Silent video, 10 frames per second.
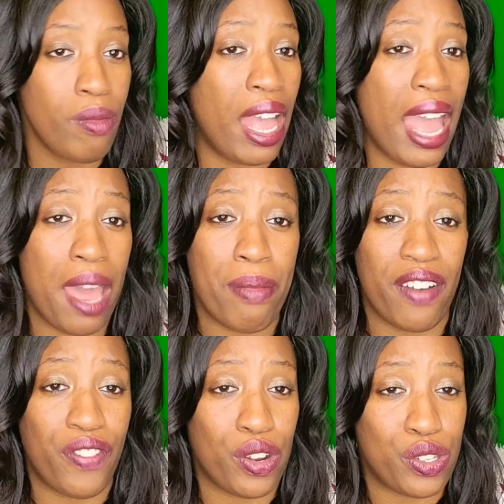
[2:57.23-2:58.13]
I had my
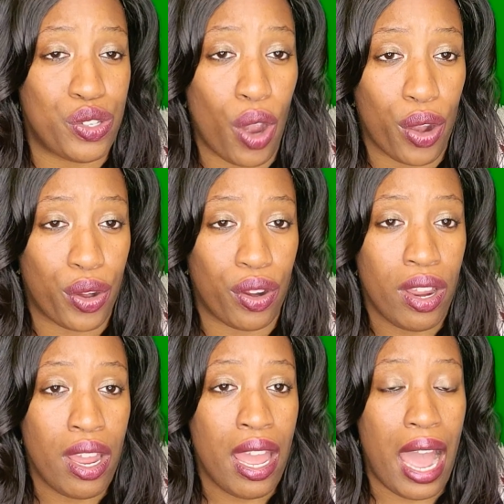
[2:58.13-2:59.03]
first daughter.
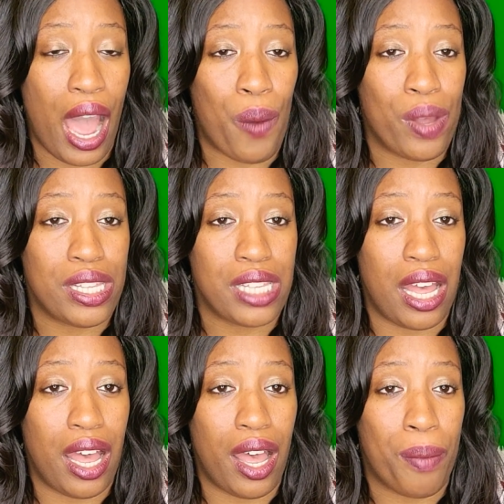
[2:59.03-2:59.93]
I was
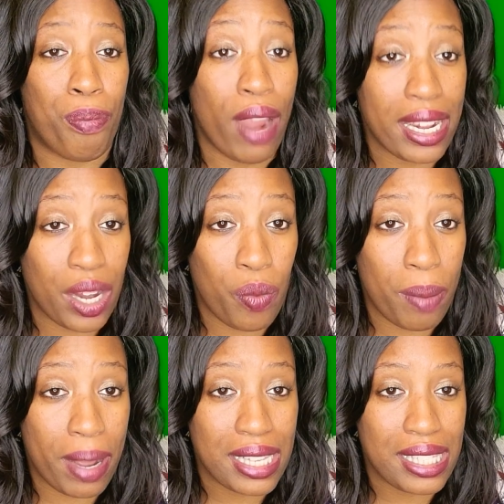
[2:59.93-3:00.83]
pregnant with
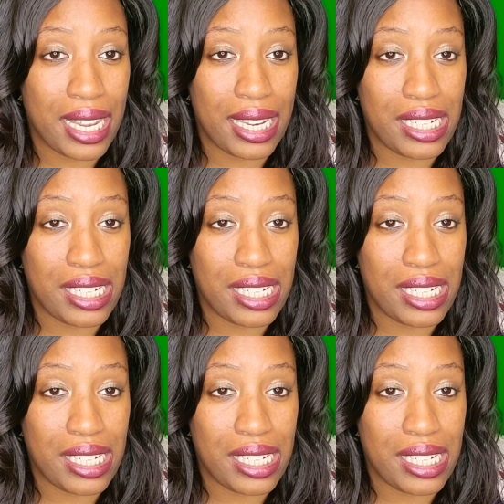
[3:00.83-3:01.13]
my second